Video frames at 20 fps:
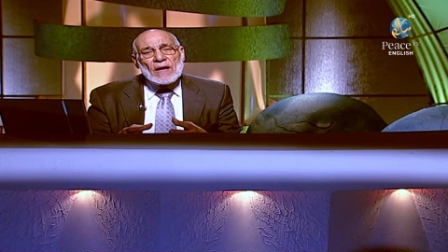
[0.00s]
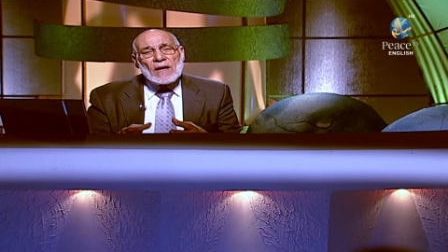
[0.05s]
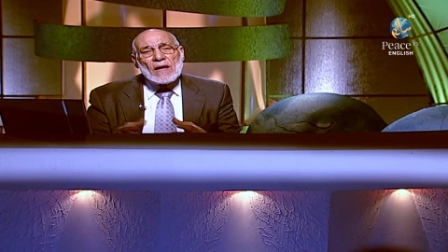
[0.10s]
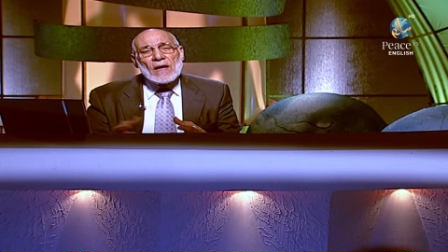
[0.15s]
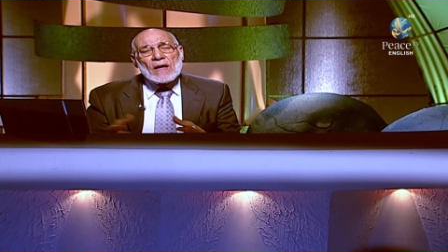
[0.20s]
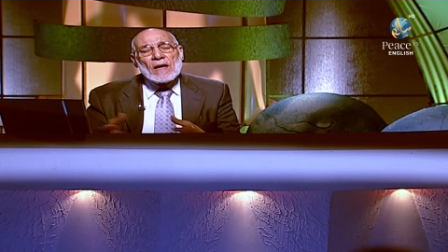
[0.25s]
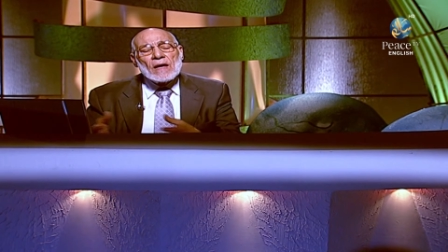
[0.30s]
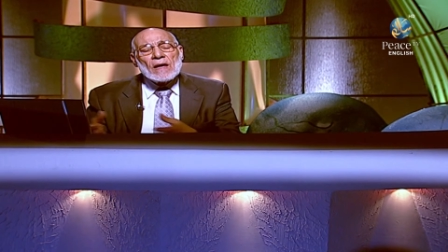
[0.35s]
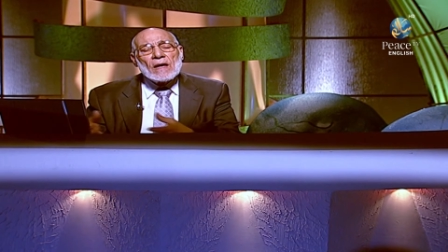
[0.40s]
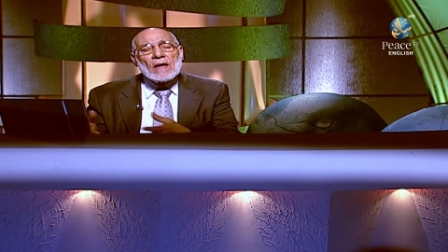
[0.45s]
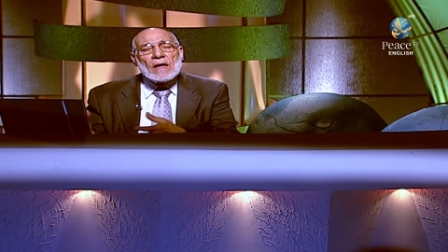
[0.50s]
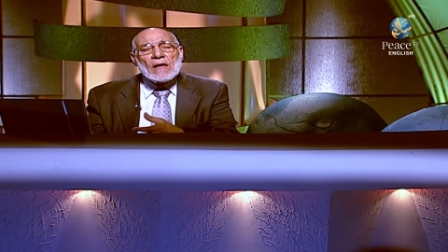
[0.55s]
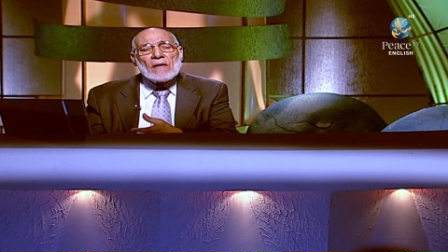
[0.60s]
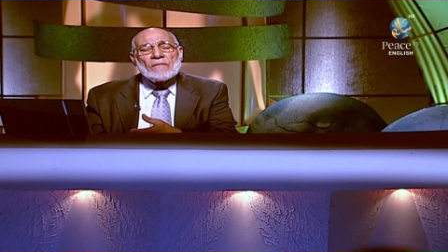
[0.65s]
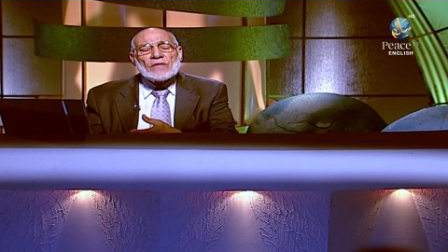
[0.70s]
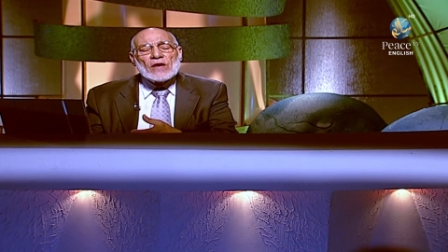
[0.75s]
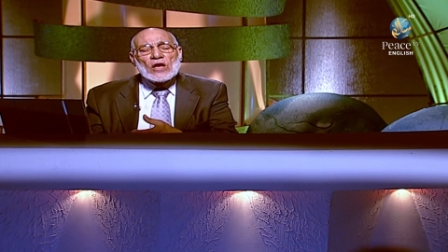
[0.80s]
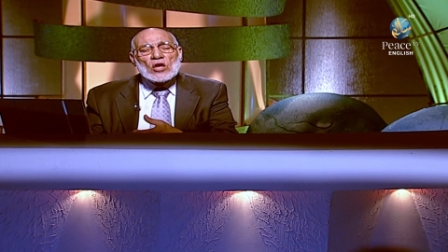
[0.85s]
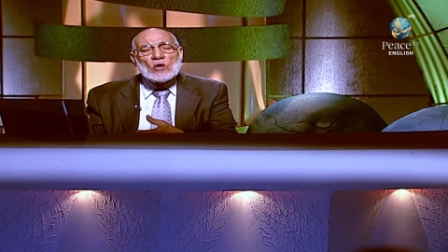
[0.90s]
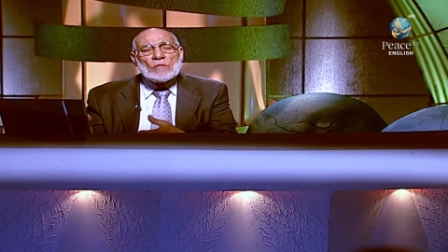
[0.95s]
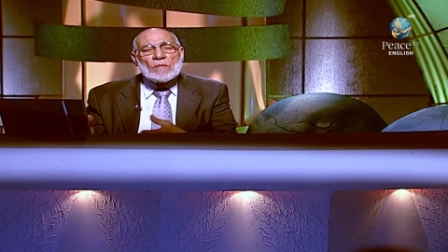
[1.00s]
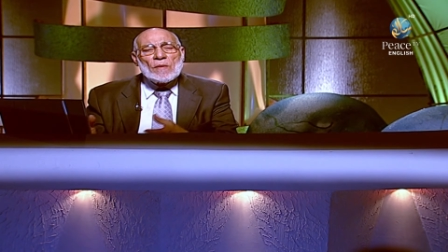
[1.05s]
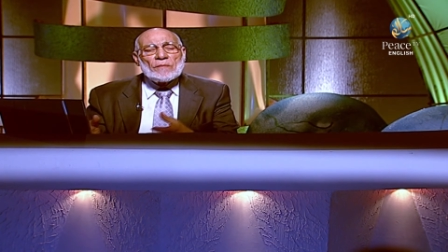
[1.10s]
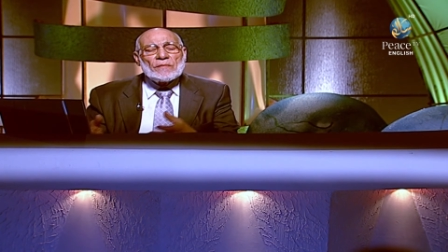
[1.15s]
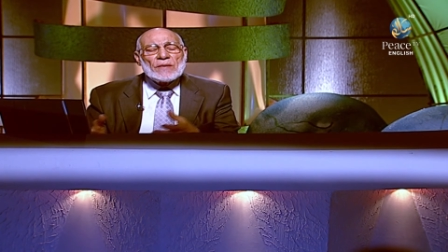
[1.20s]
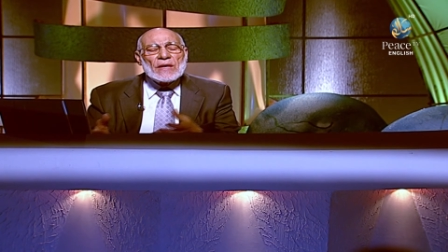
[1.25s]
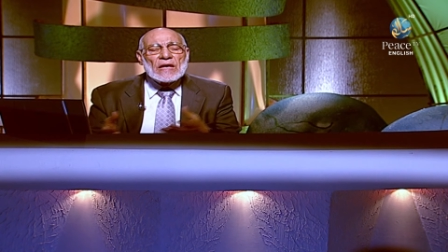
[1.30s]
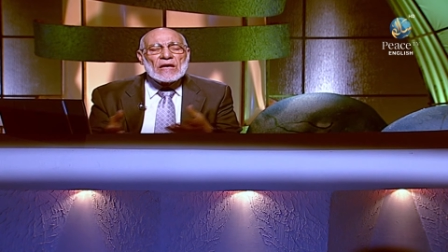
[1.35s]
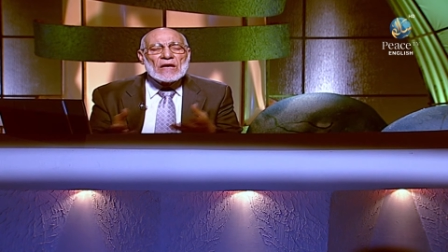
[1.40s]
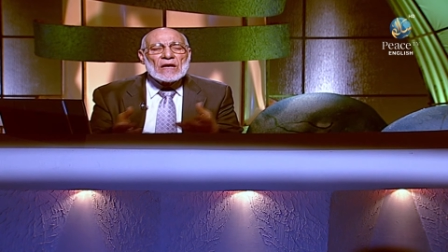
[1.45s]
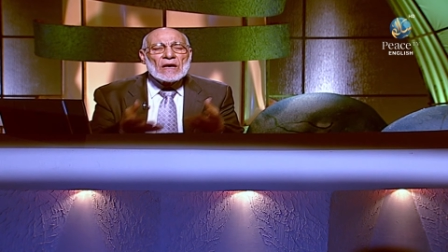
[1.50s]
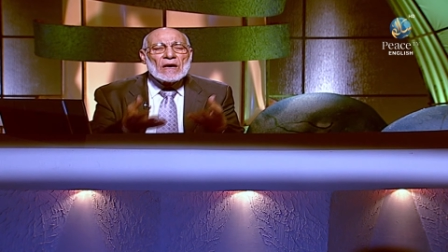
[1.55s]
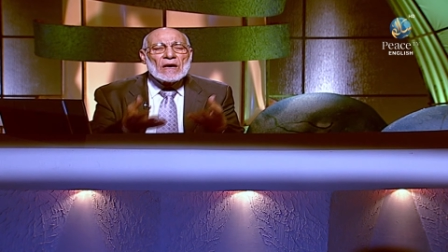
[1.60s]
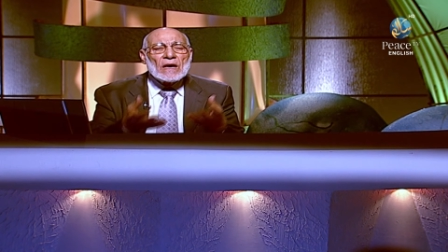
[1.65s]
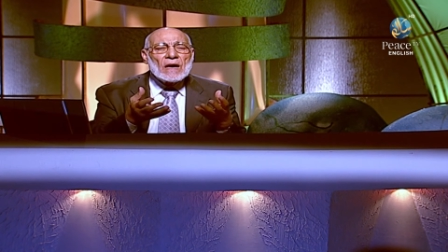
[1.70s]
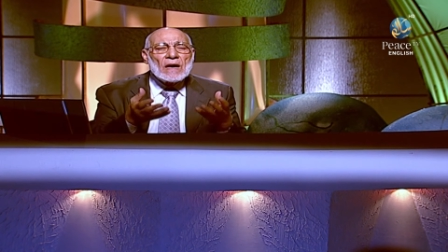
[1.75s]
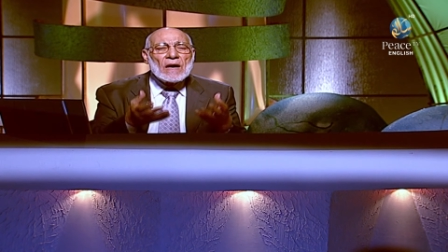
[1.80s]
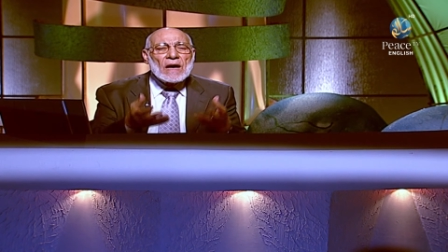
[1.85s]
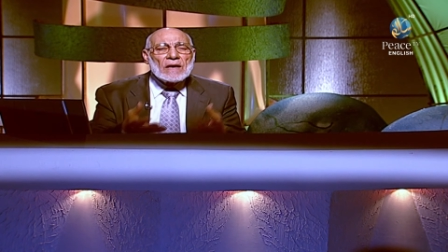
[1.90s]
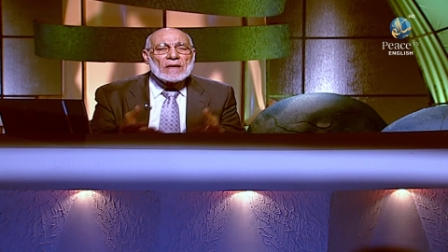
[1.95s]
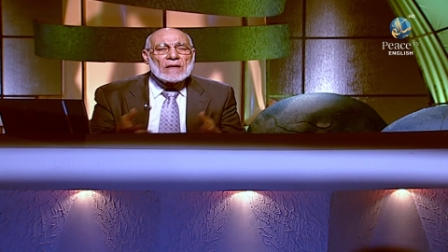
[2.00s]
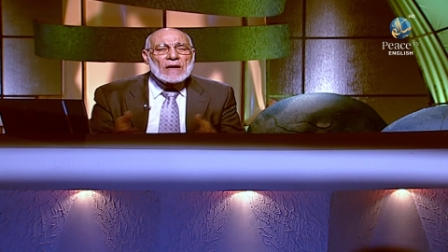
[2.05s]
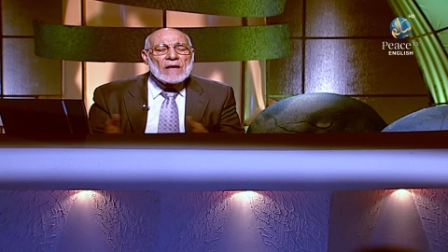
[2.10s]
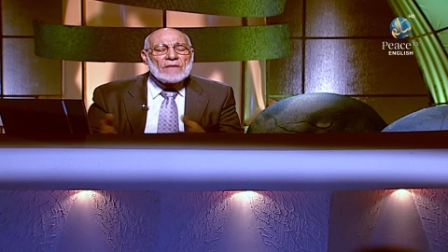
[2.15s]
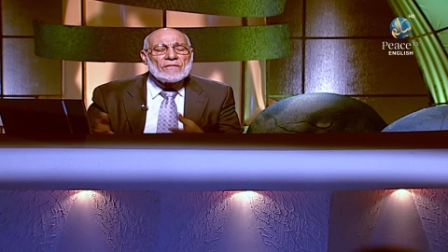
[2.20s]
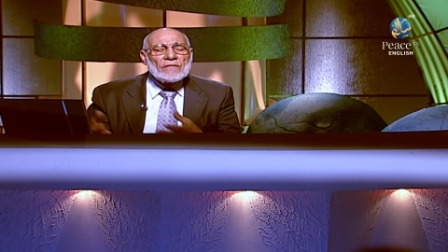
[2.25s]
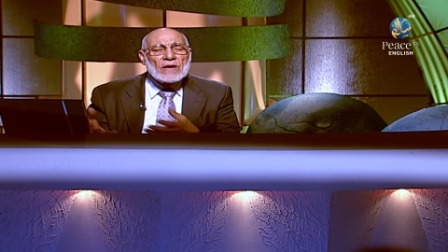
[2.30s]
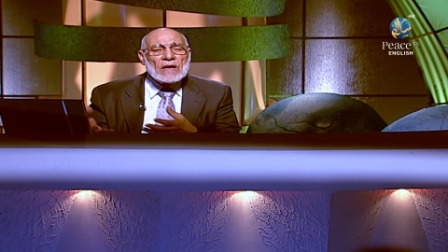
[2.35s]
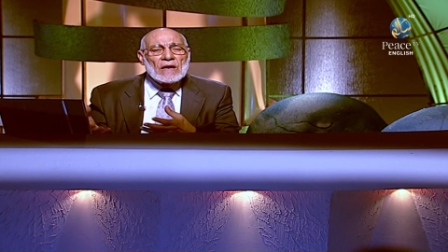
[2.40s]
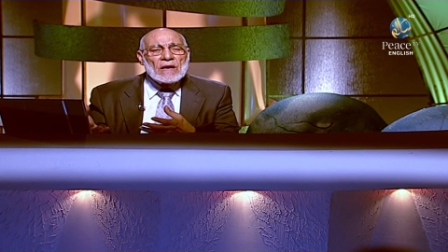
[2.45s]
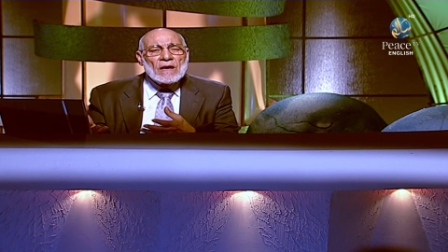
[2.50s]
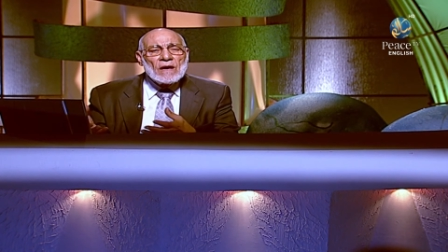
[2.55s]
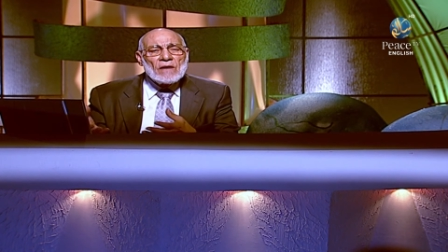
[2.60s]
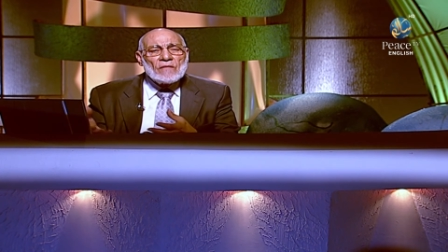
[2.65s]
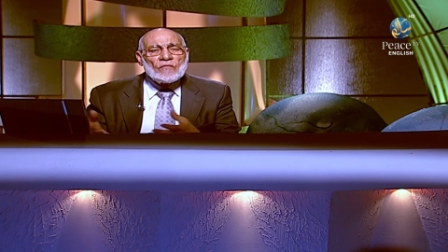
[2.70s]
uh, every human being and every